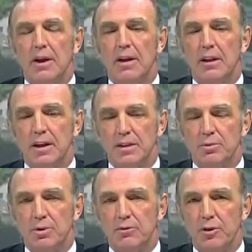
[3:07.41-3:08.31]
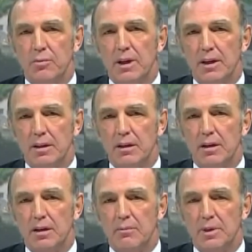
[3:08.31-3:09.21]
And that's what
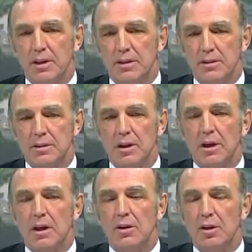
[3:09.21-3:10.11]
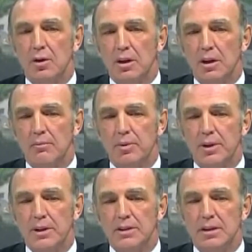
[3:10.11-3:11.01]
fuelbank.com does. And the oil
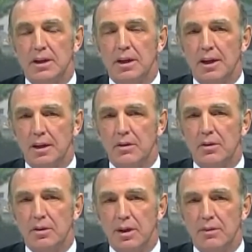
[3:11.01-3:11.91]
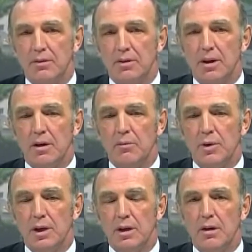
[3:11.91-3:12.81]
companies can do it. And
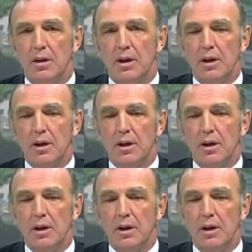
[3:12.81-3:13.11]
we are